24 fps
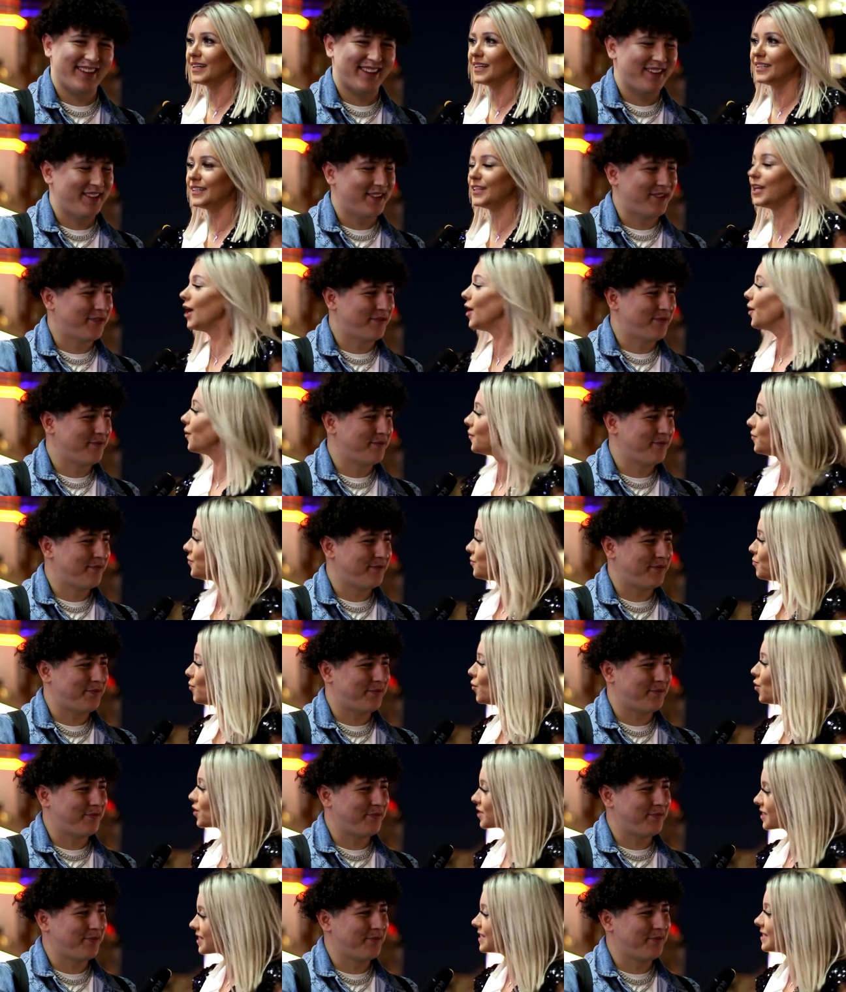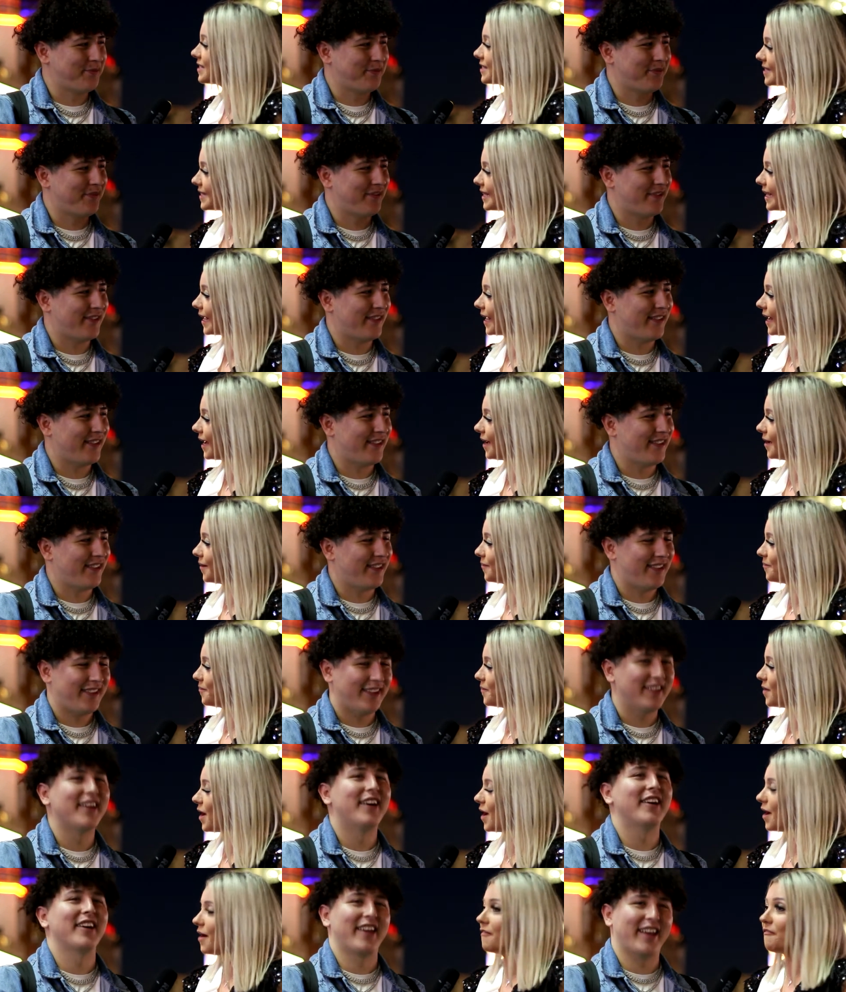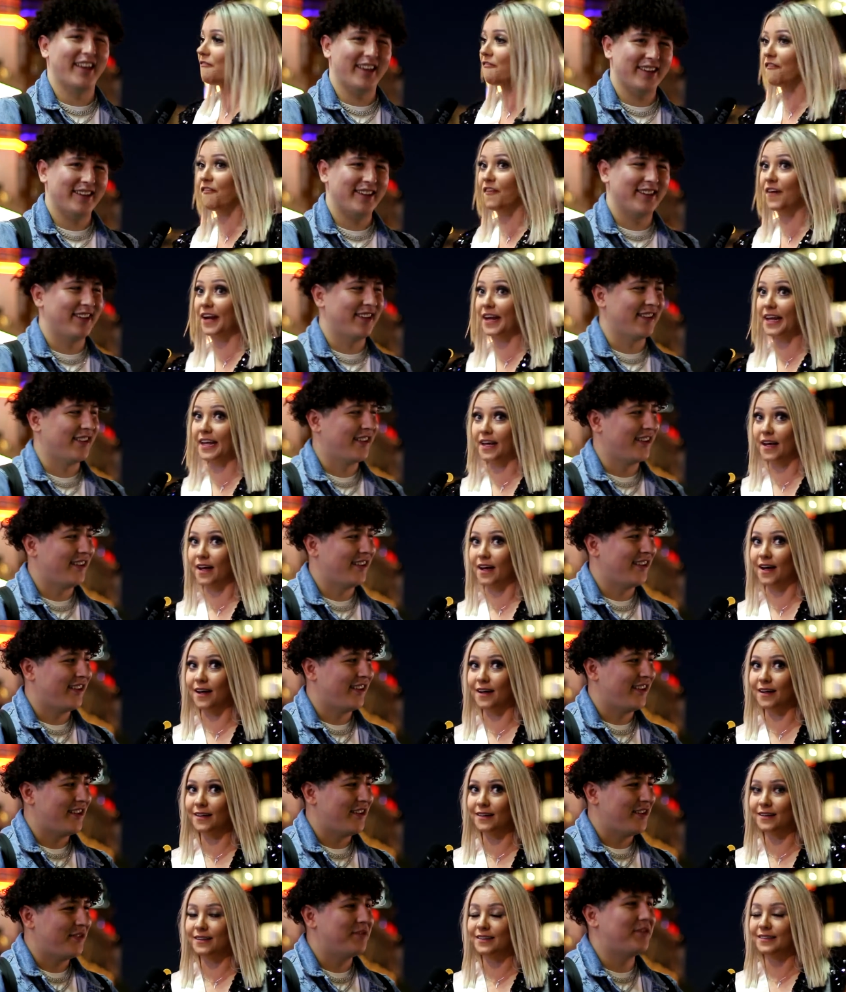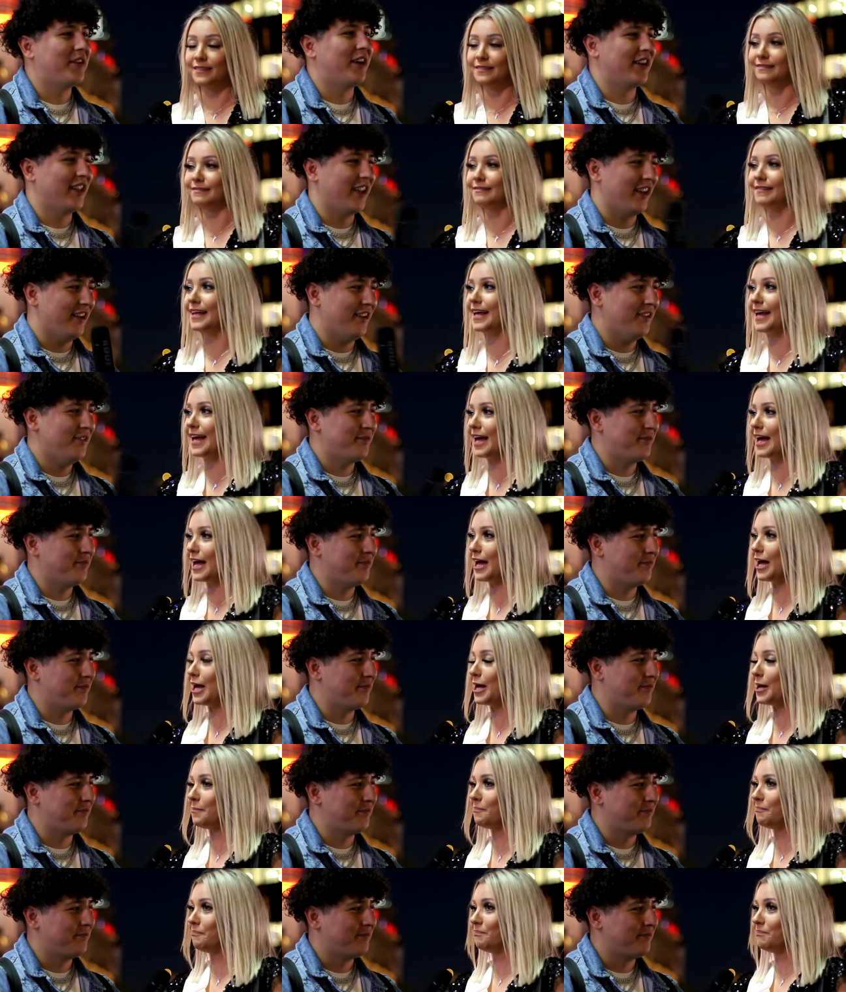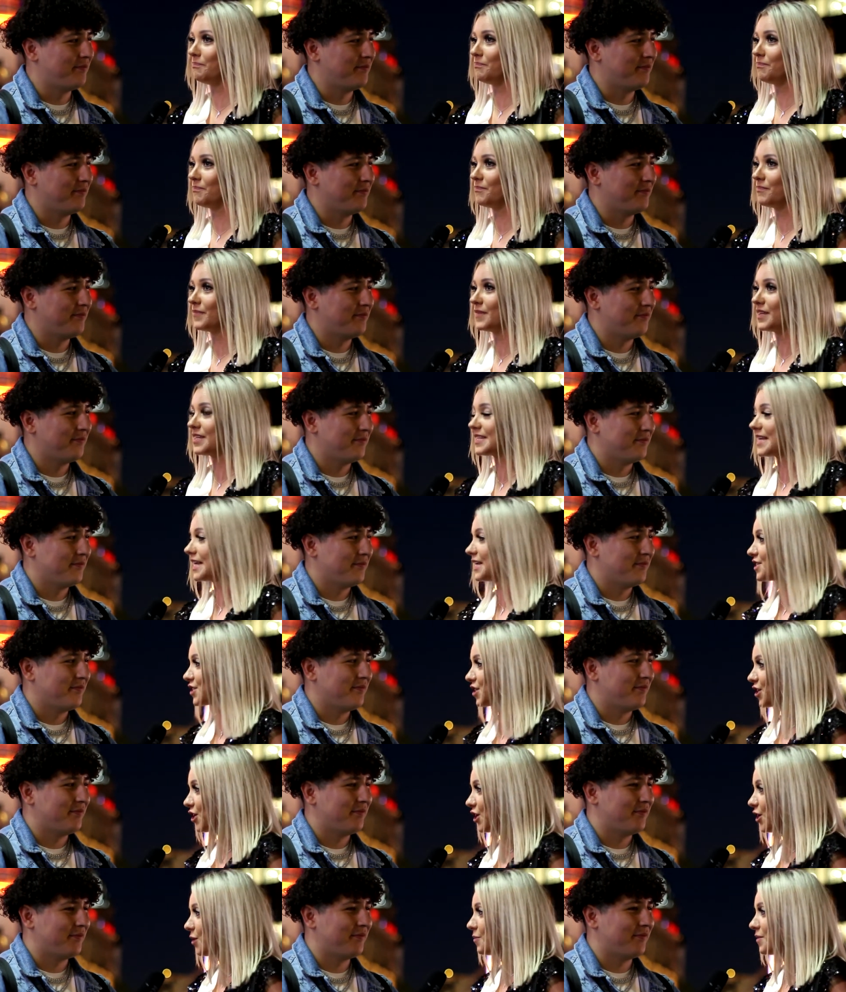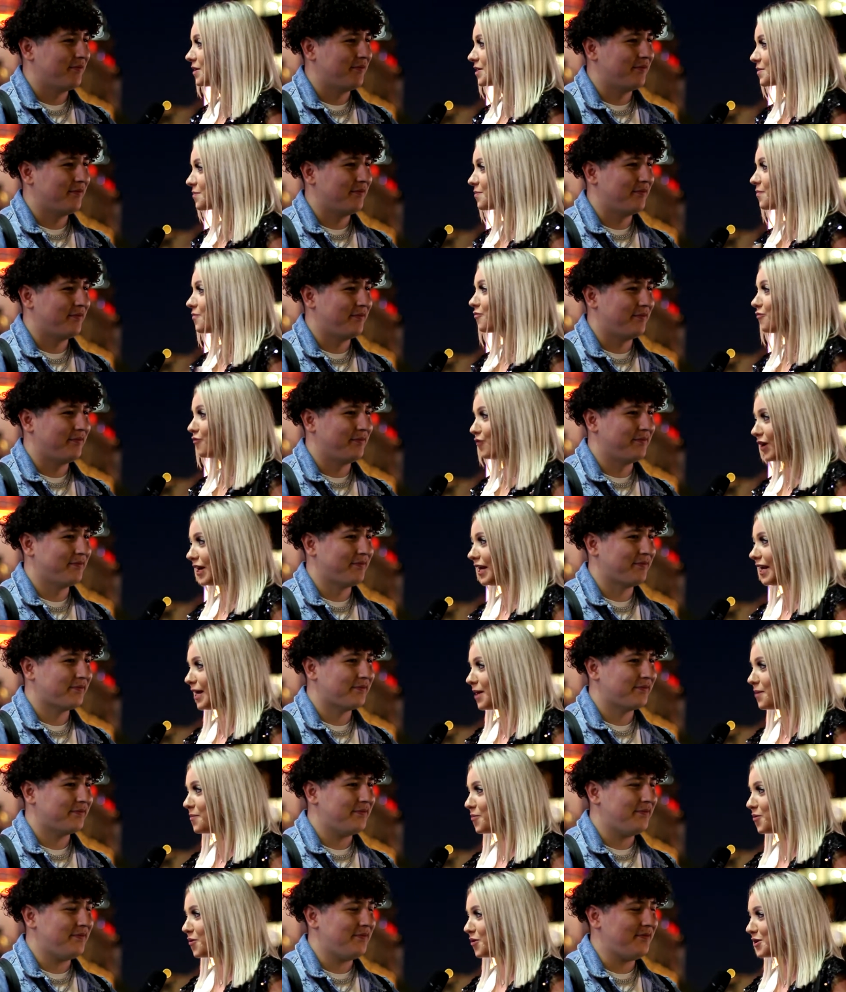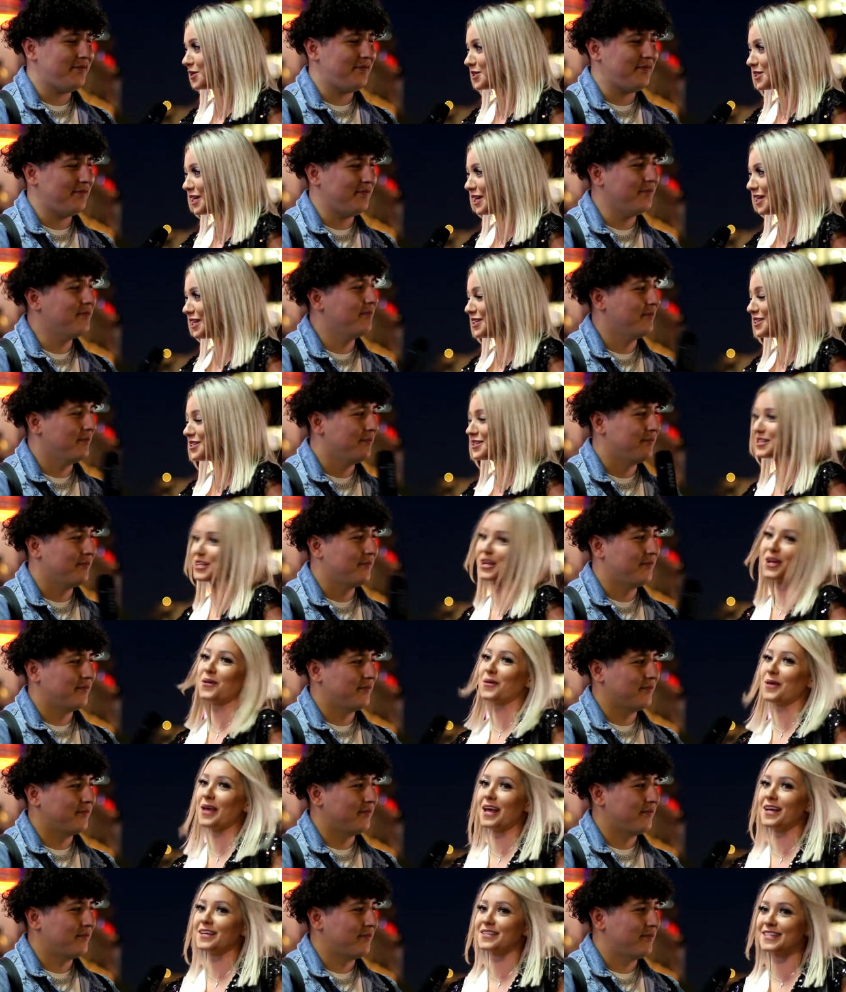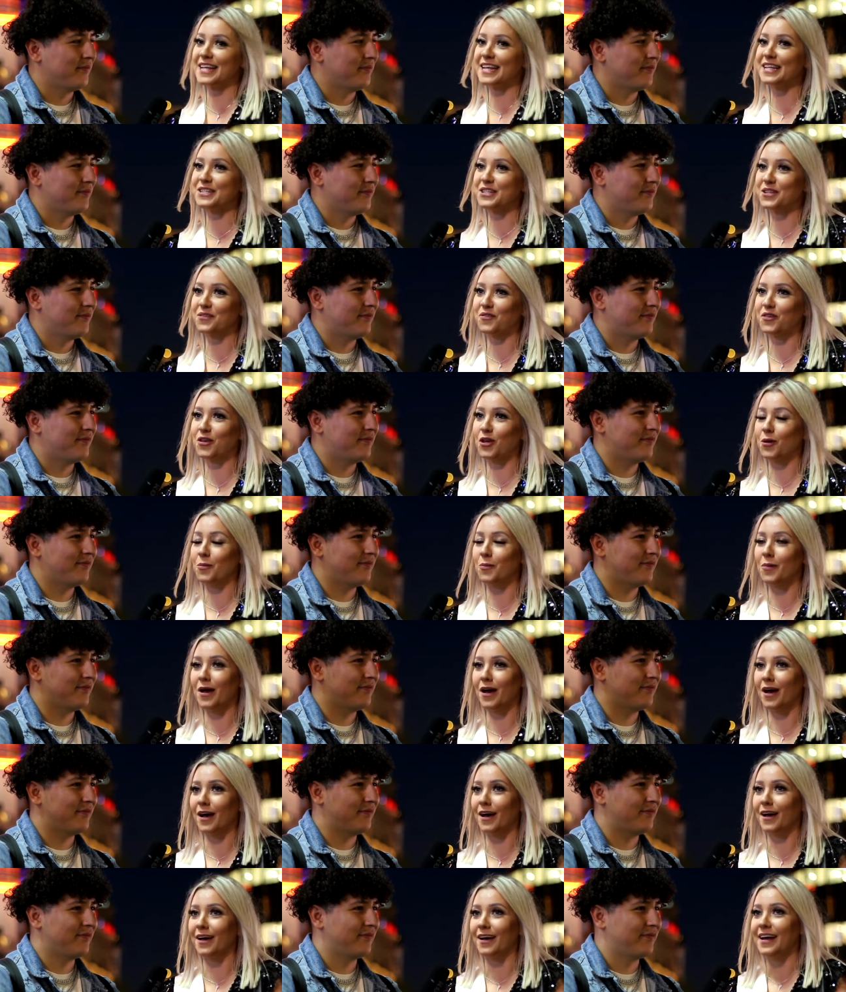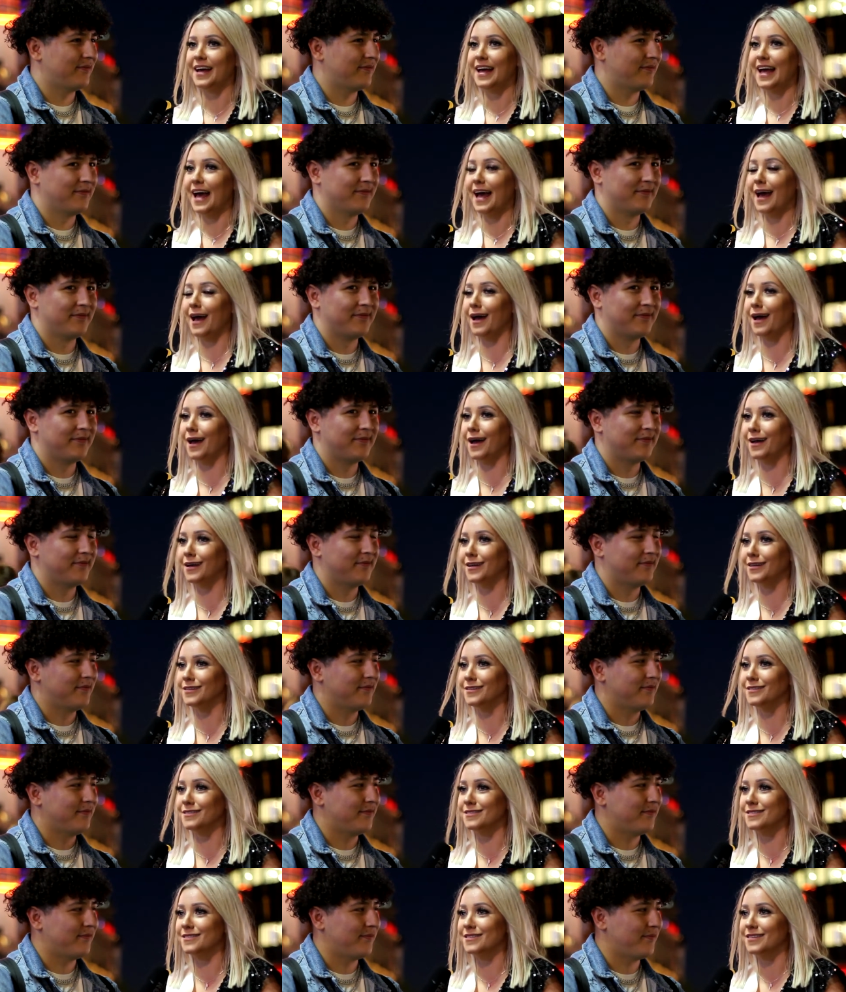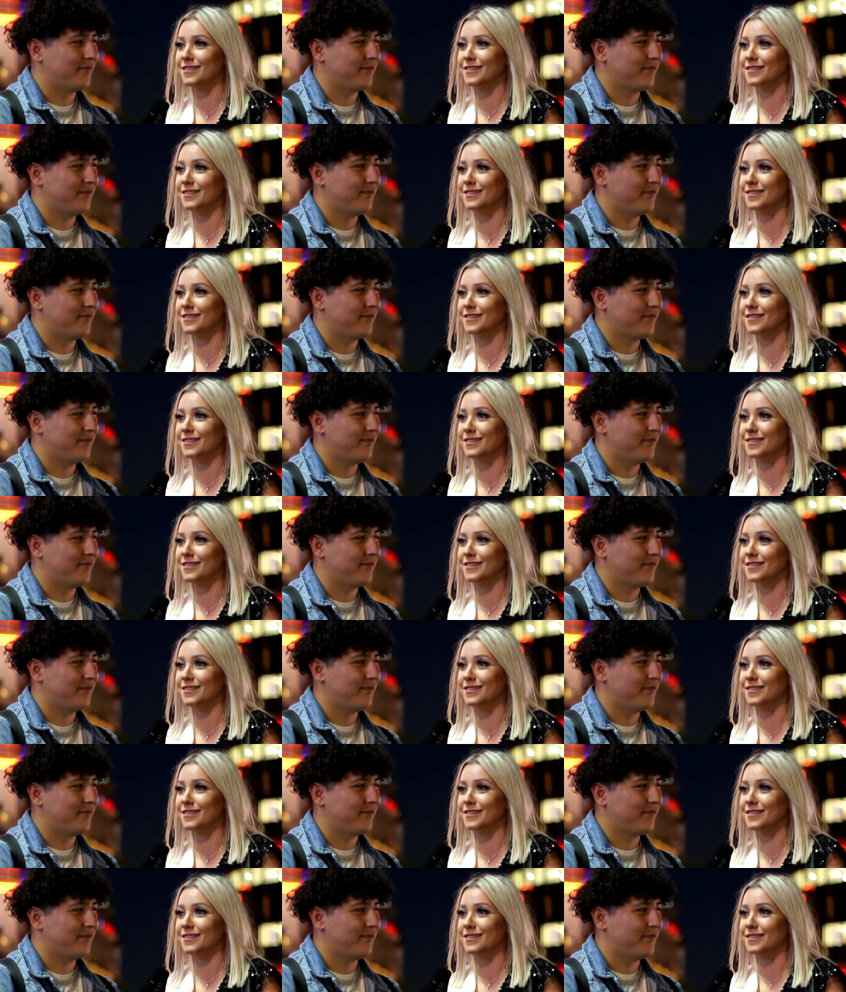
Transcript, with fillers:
Speaker 1: no, um, no, more sincere. Okay. Funnier. Funnier. Um, sense of humour is really important. So yeah, sense of humour and